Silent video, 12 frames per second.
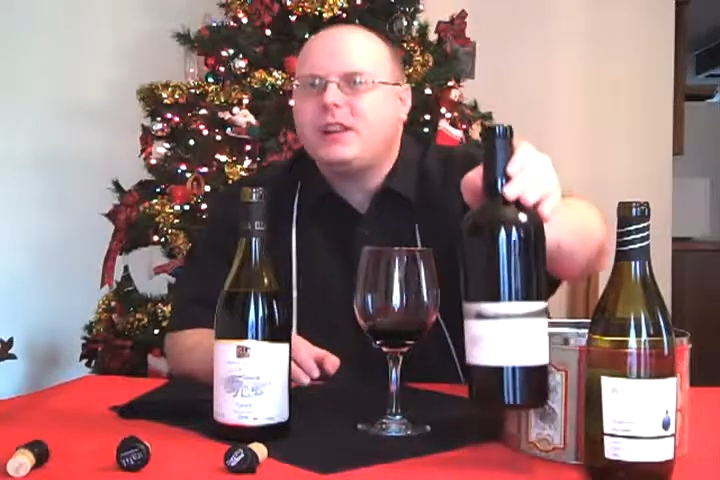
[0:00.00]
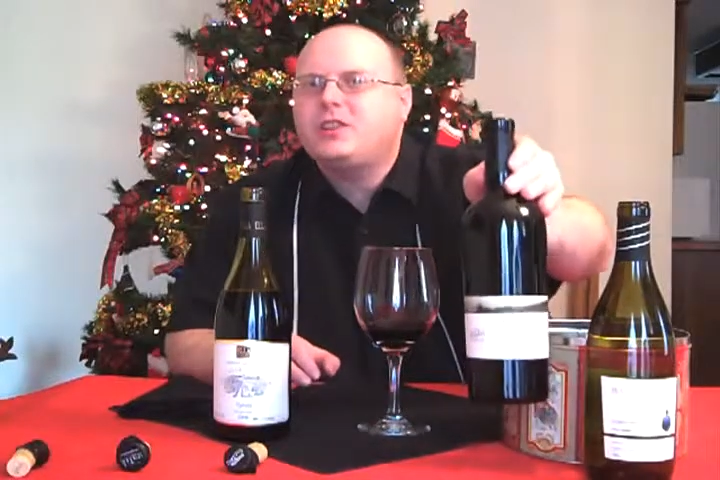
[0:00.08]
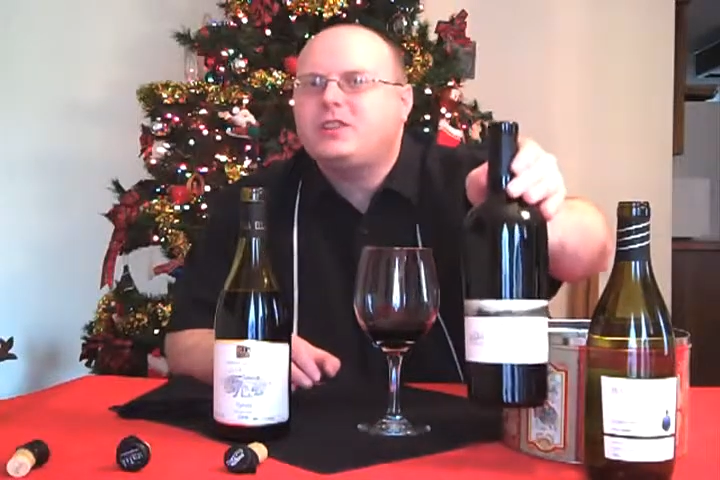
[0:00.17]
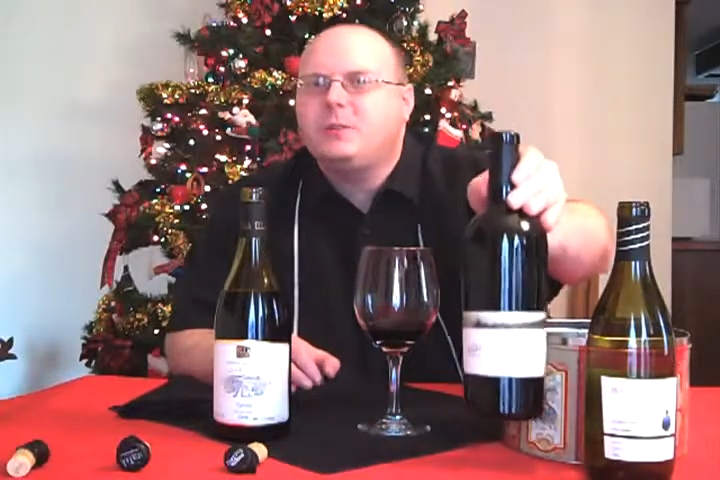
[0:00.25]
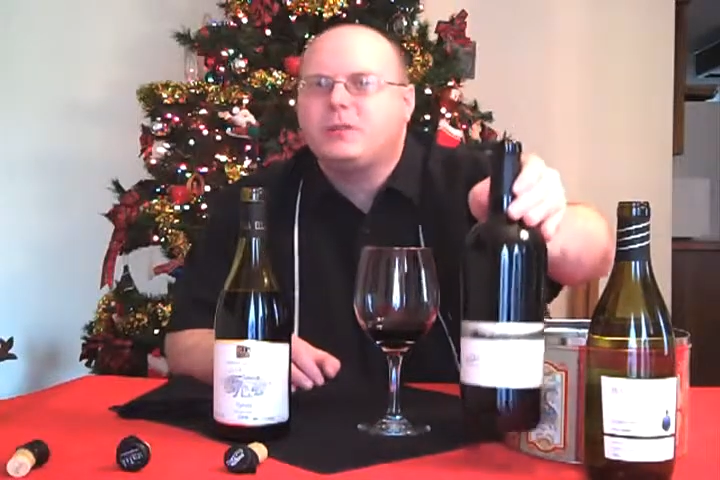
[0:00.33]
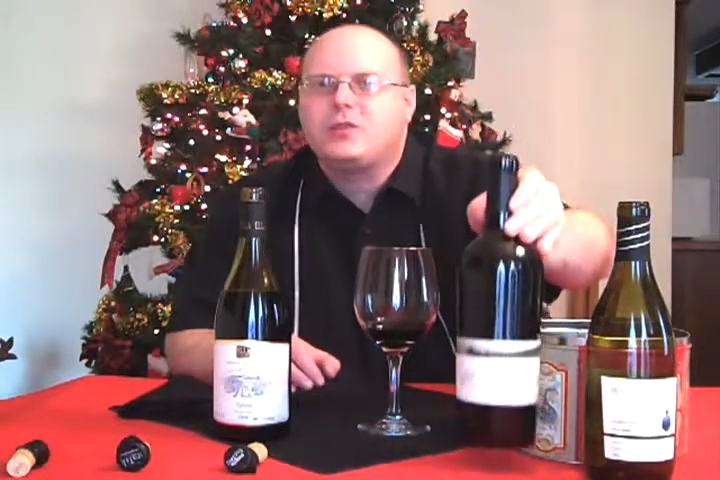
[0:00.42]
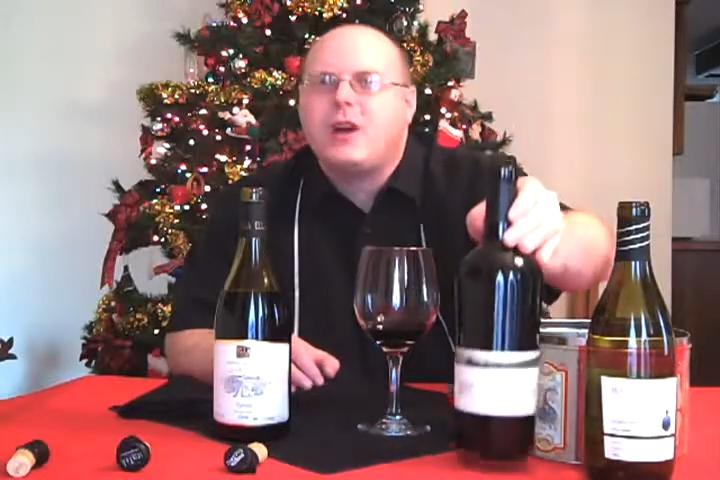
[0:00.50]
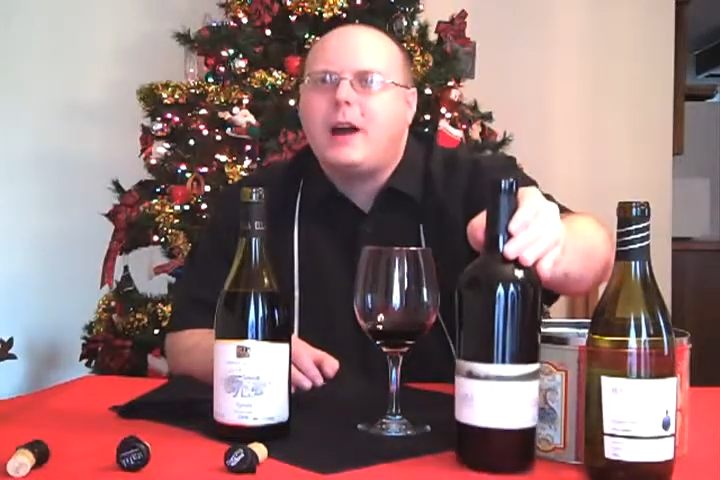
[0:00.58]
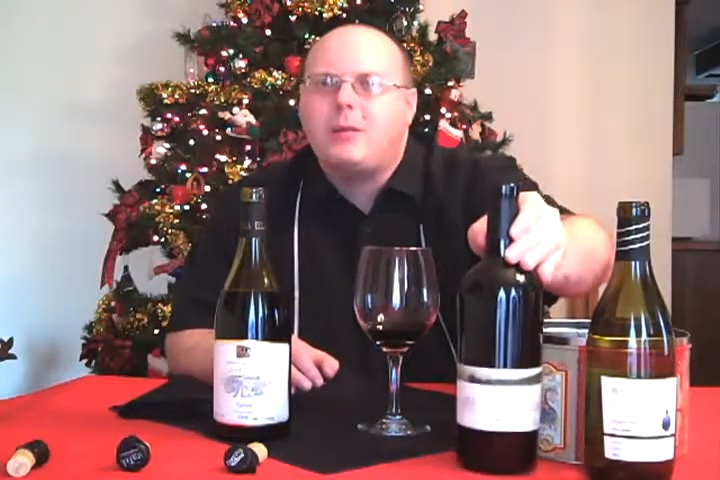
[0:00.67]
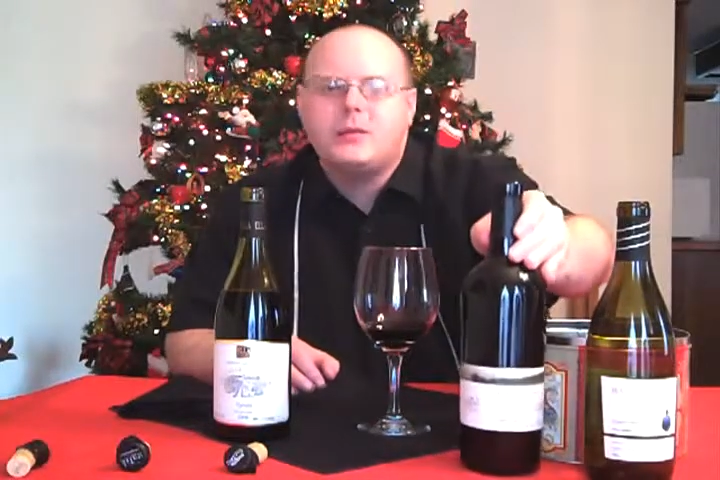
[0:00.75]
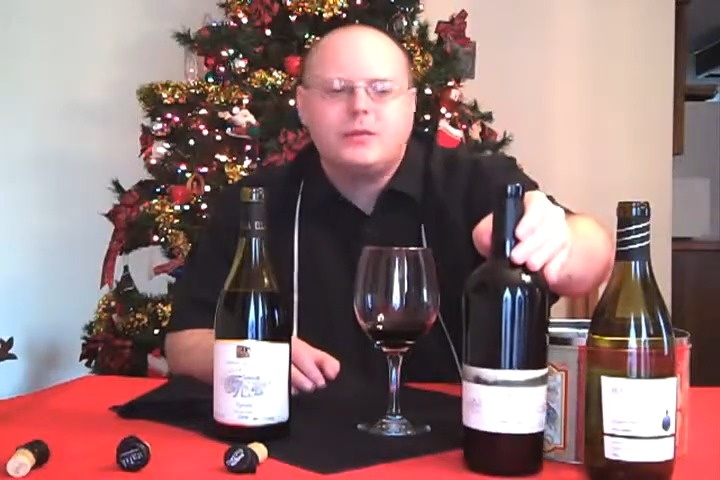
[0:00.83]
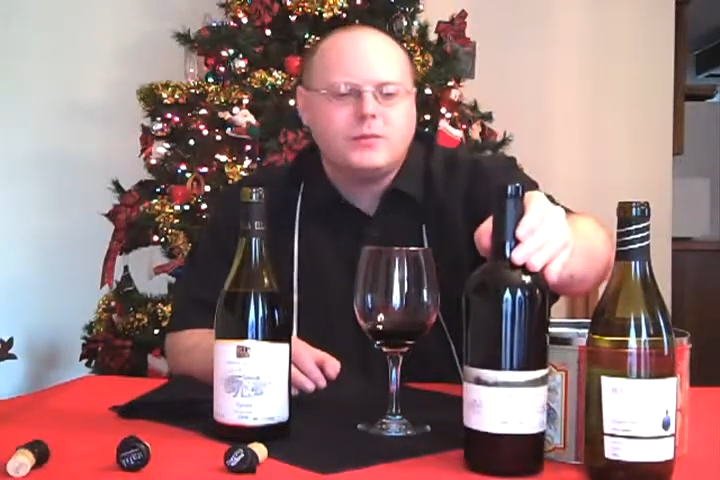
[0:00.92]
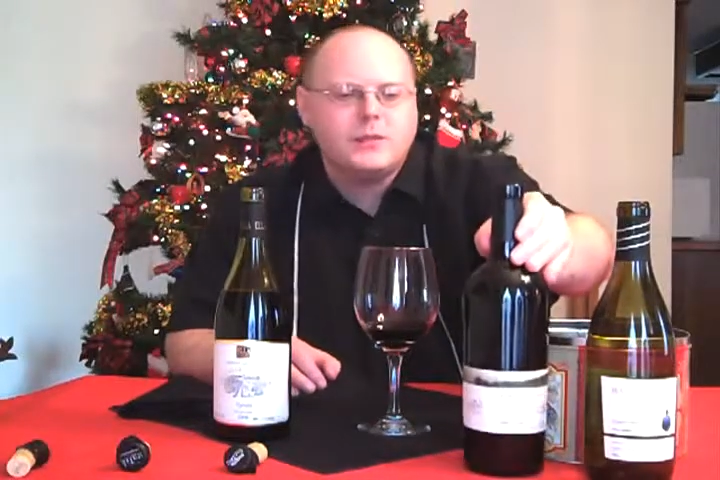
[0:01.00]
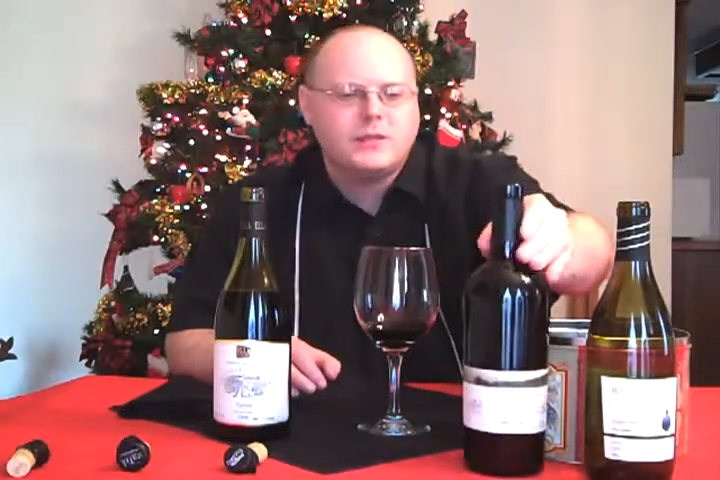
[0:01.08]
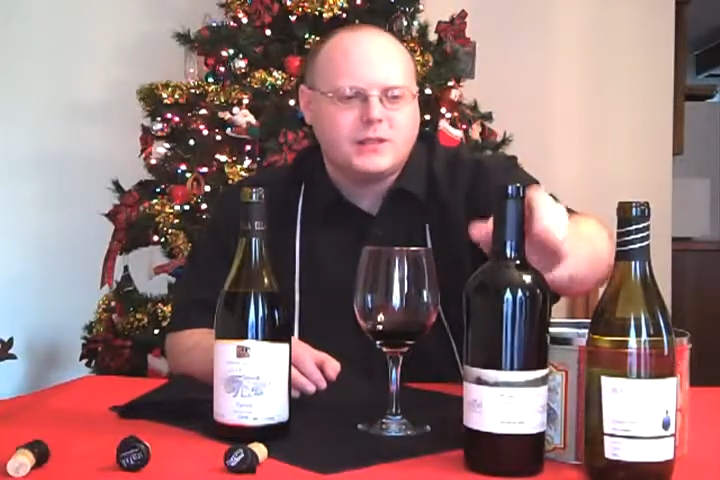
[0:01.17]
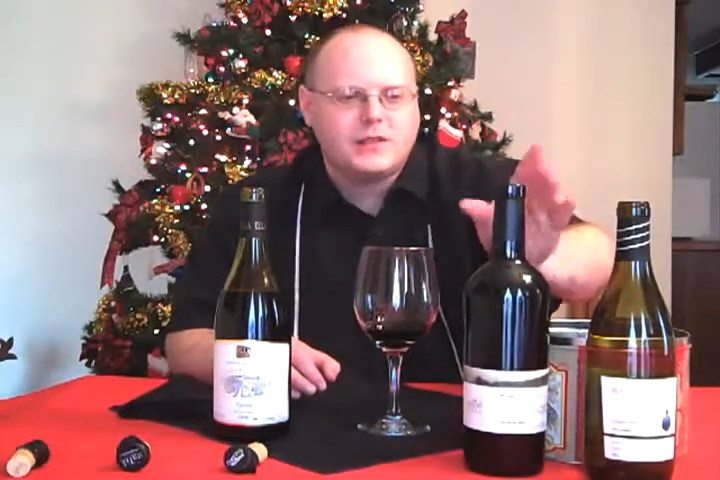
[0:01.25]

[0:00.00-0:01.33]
like super dry, which was,